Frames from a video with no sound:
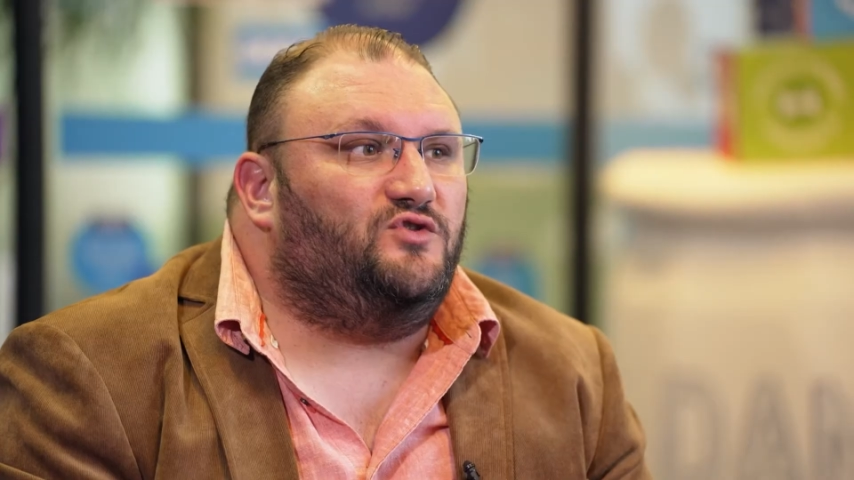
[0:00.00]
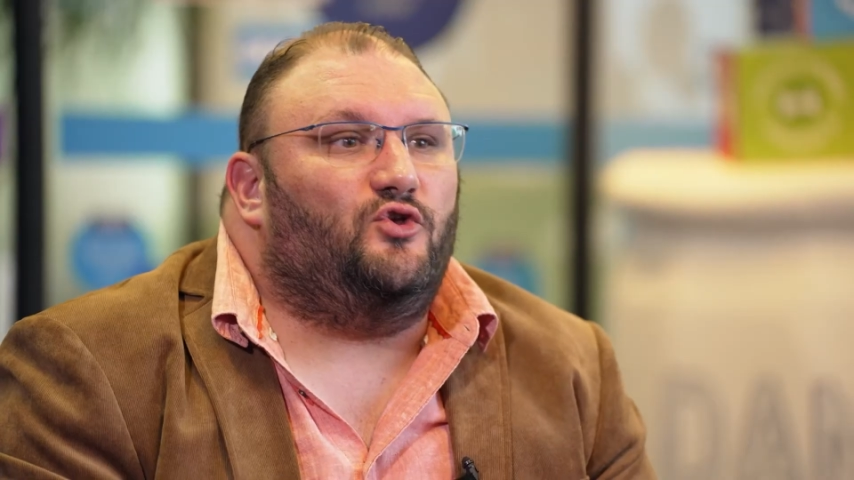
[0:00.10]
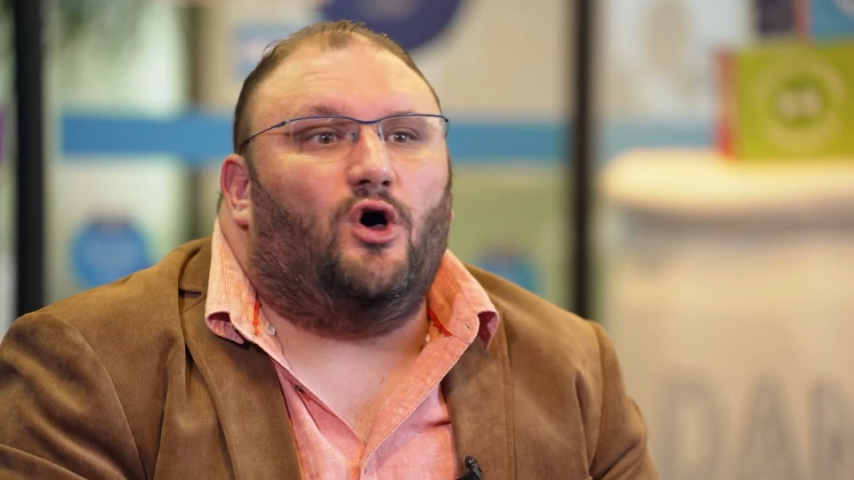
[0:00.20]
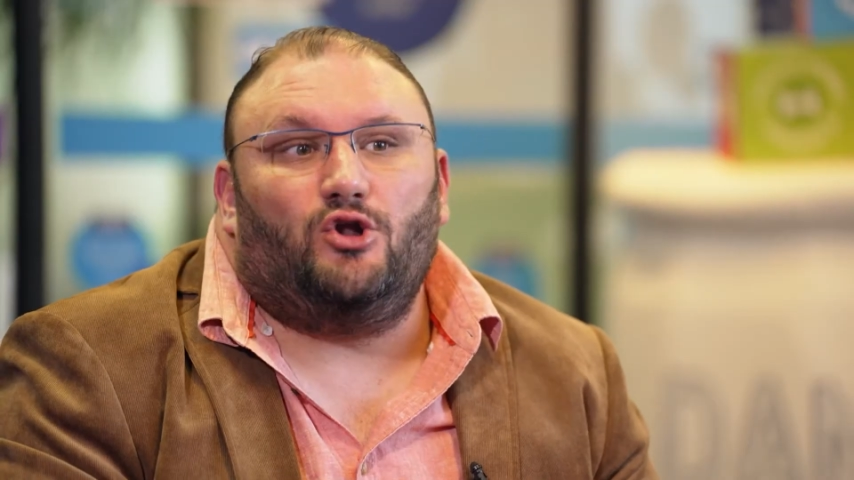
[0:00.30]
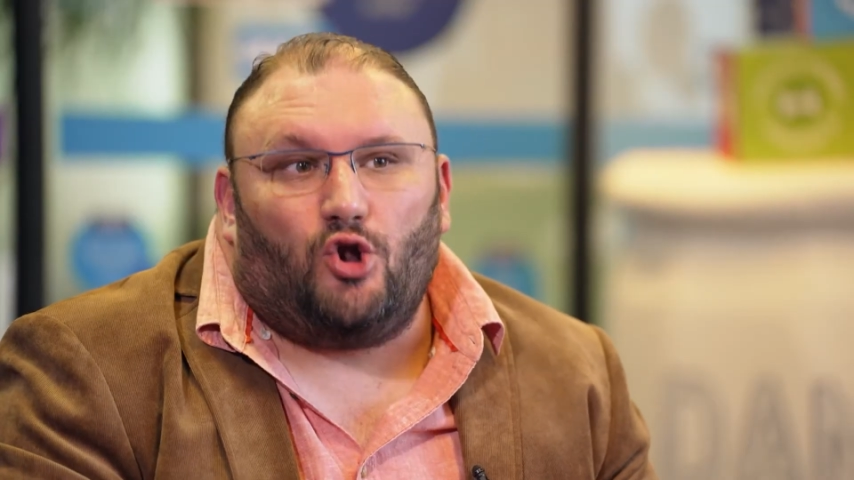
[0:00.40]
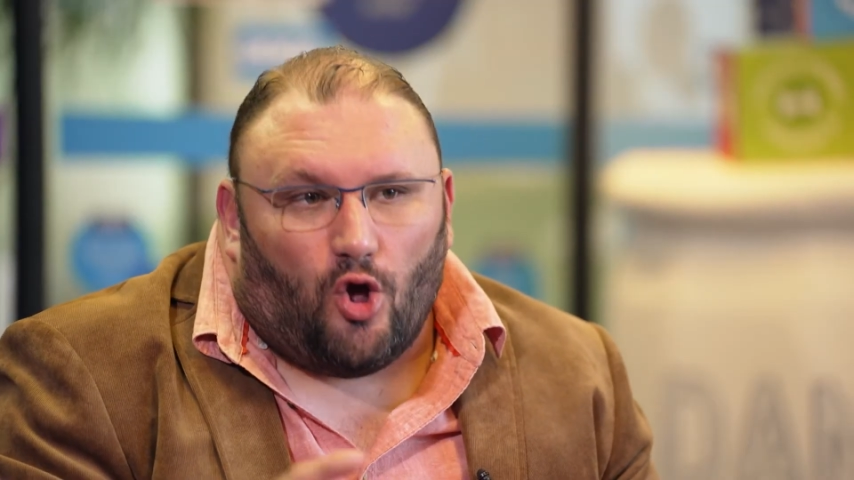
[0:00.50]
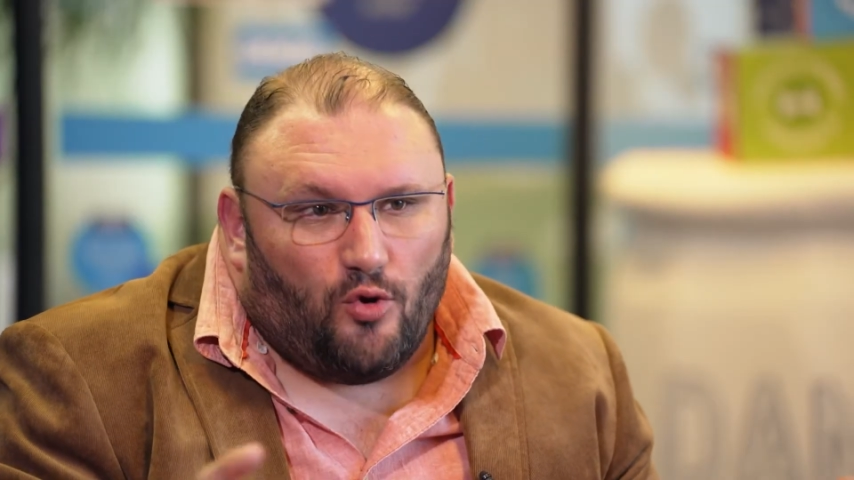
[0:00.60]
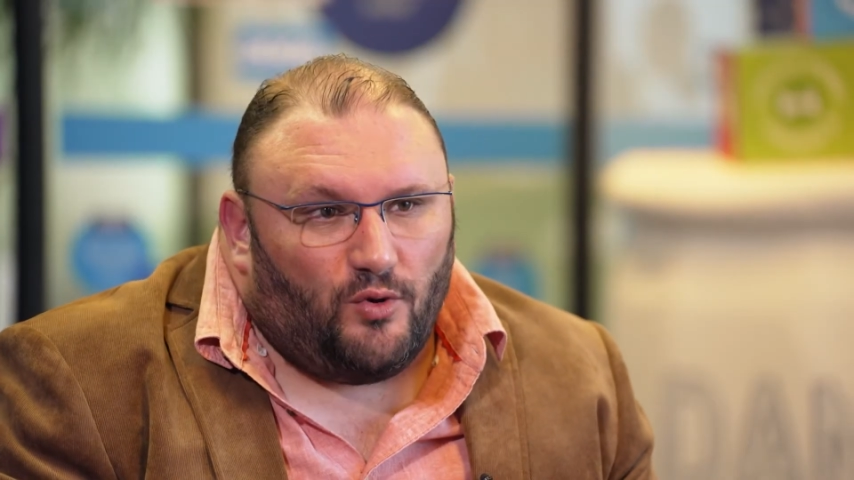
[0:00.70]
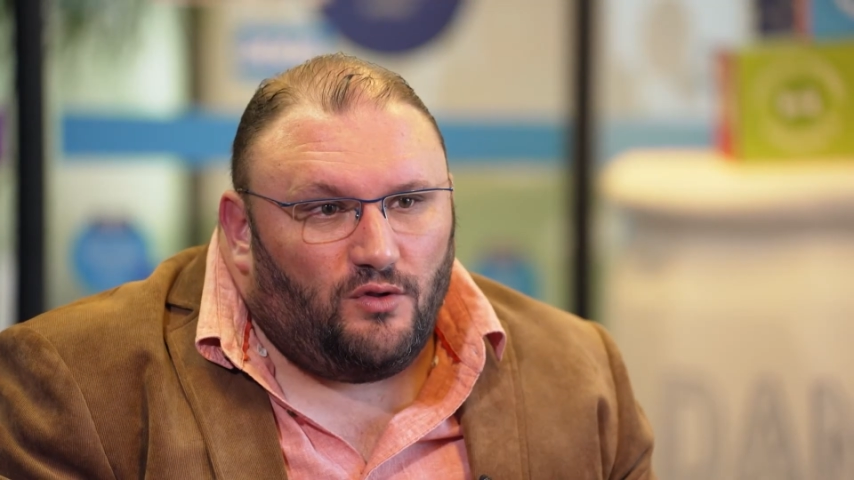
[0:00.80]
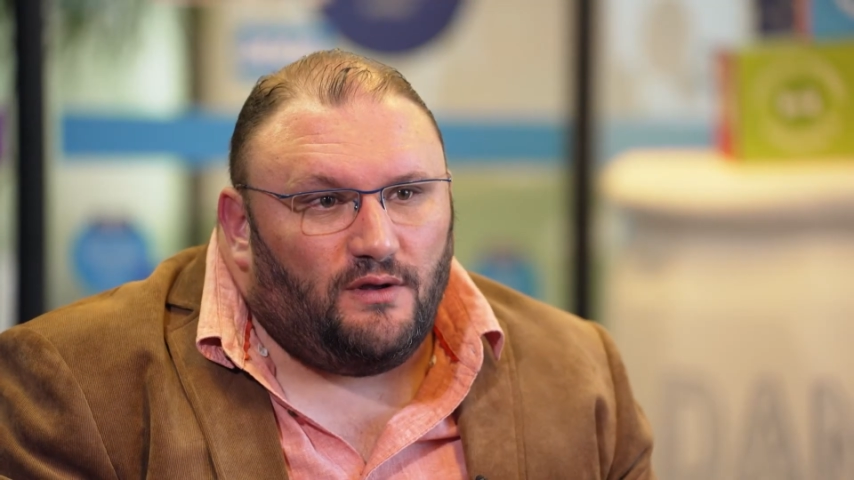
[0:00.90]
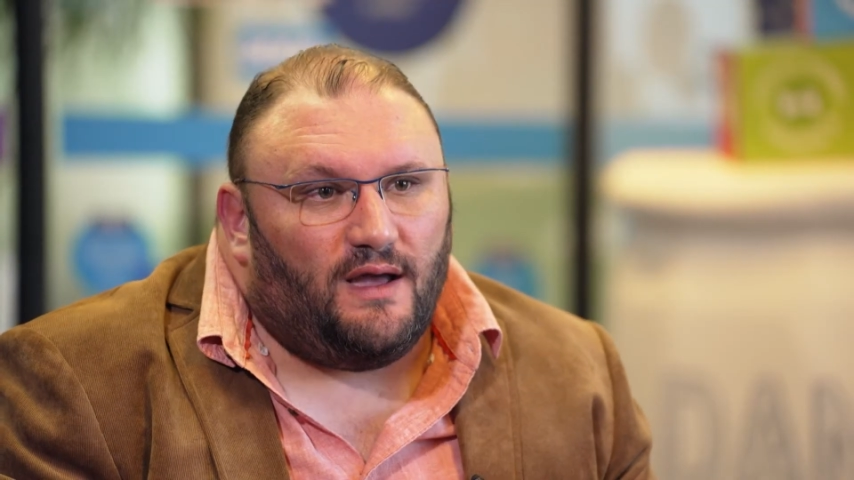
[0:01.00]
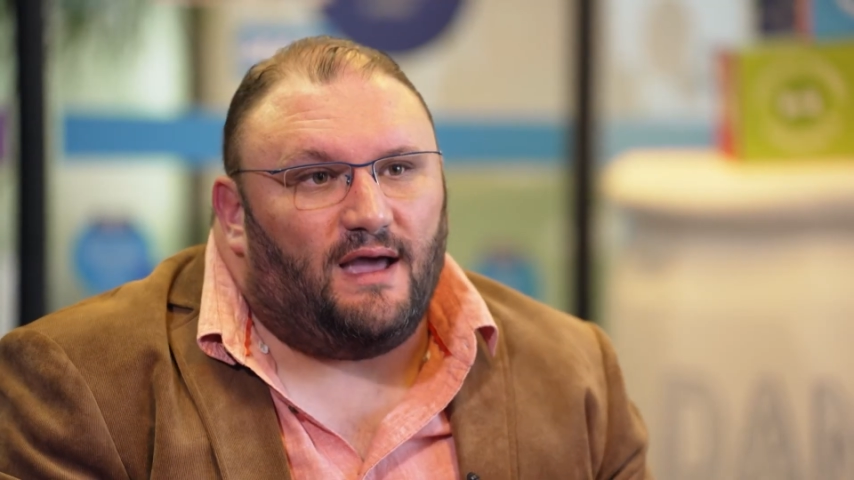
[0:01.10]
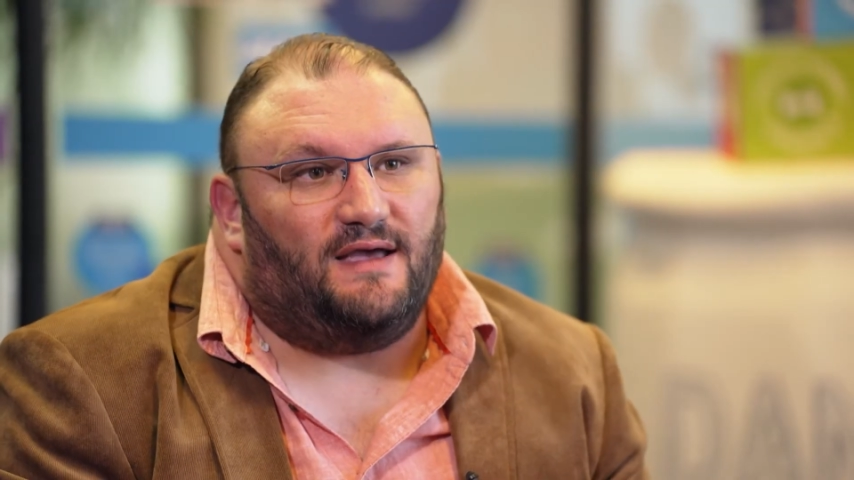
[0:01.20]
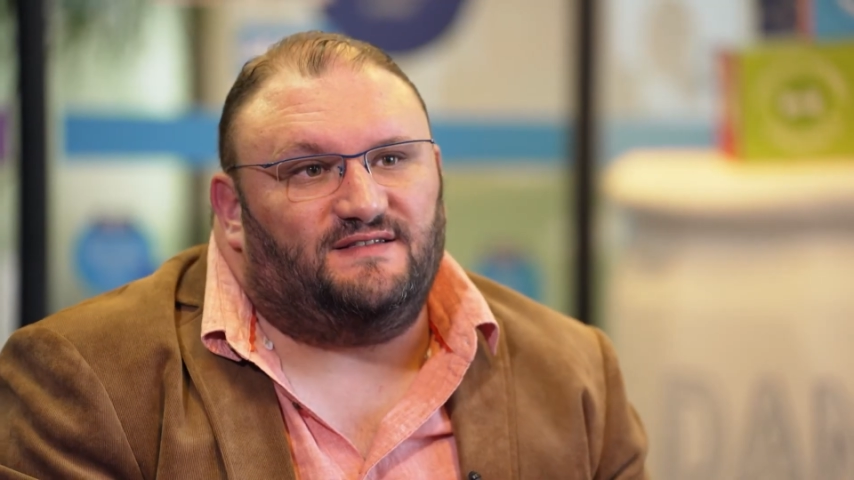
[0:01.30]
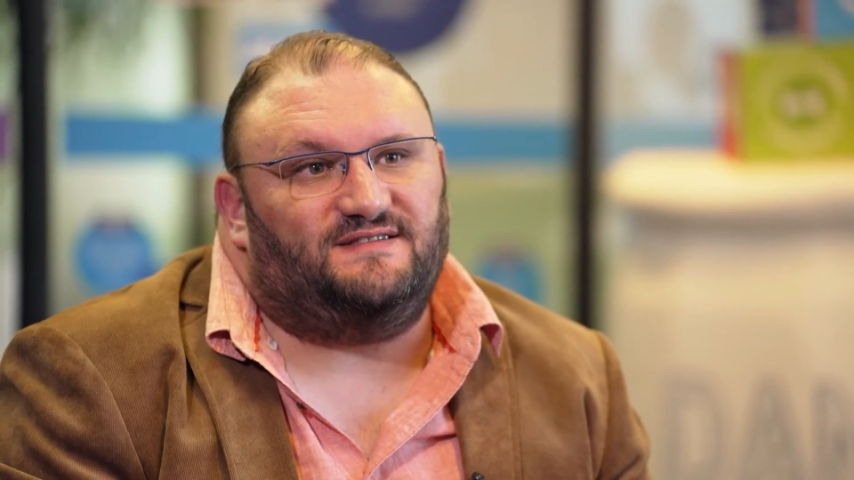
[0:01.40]
Danone Global
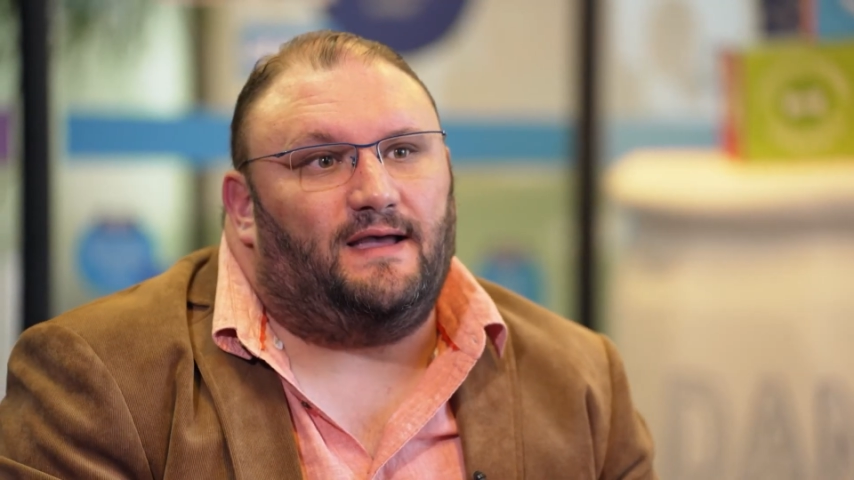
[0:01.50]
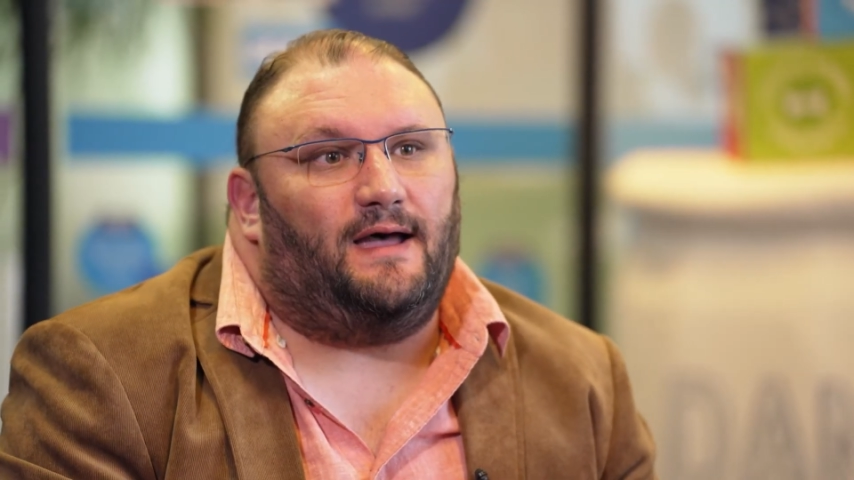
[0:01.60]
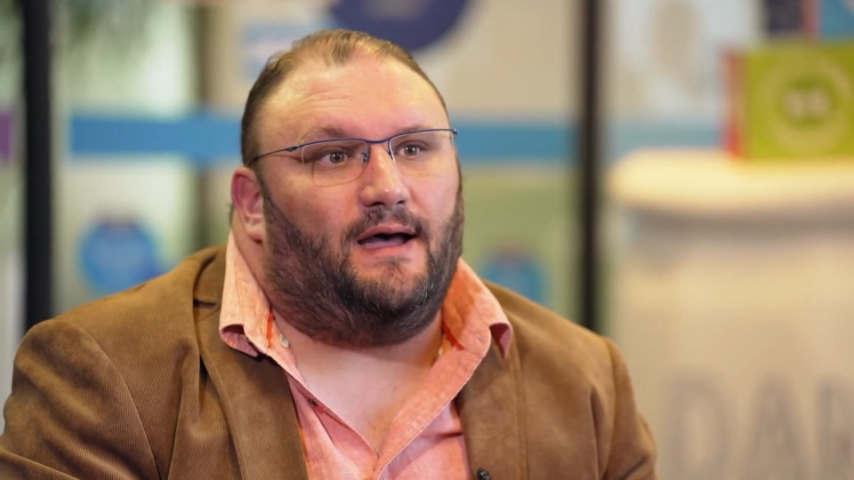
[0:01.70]
has